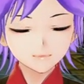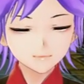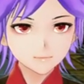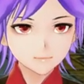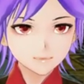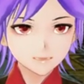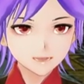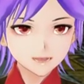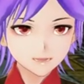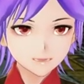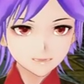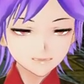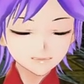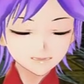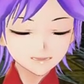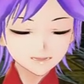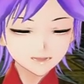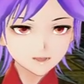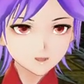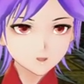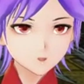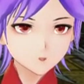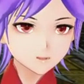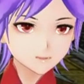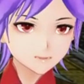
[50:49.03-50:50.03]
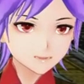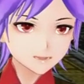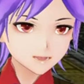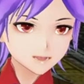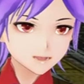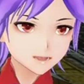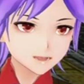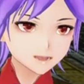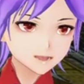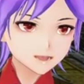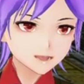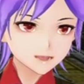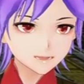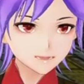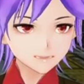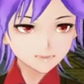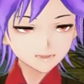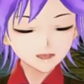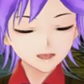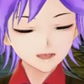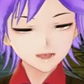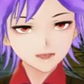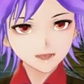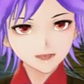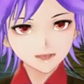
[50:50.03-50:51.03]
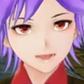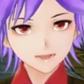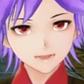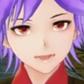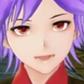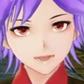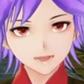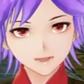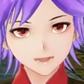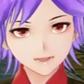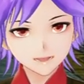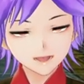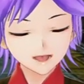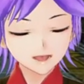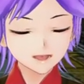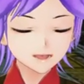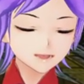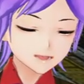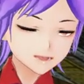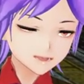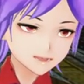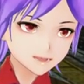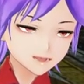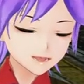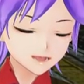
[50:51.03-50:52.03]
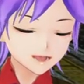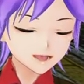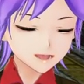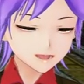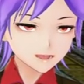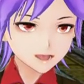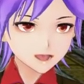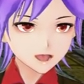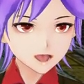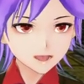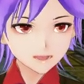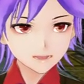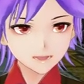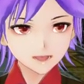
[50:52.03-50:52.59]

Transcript: the Steel series being a near guaranteed drop as far